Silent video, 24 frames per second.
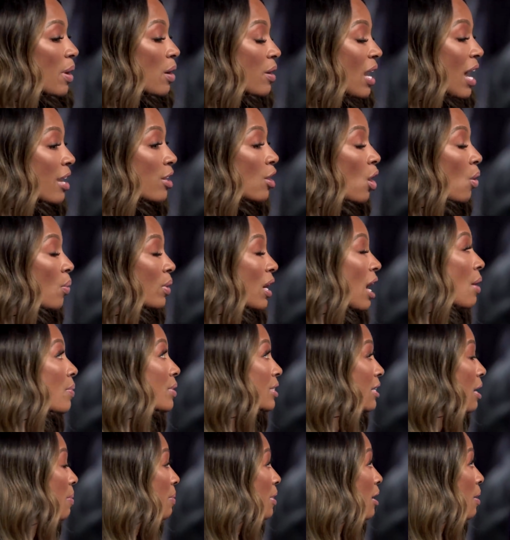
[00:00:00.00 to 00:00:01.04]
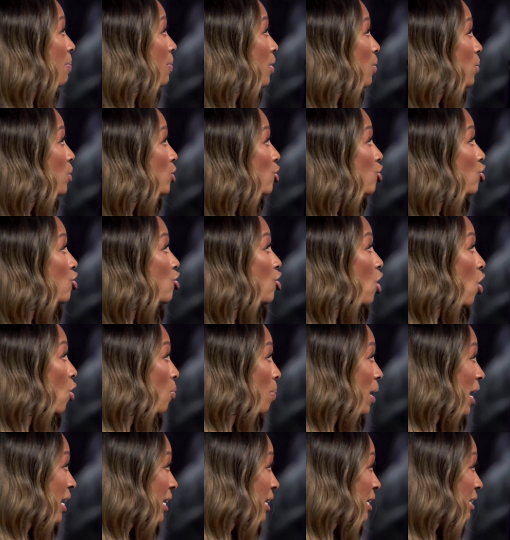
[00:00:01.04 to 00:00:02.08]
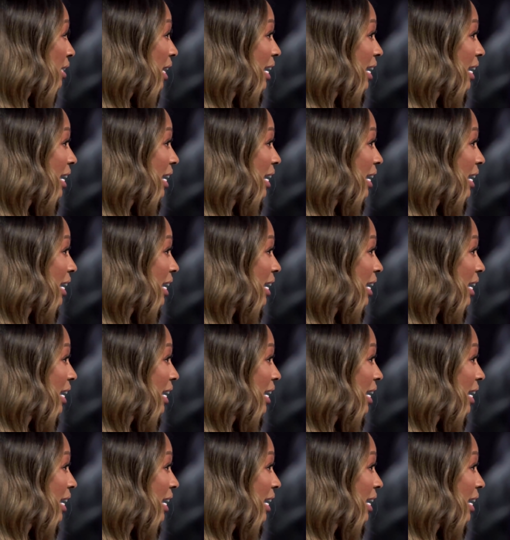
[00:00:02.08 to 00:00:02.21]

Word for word: And I know when I was coming up, there was nobody.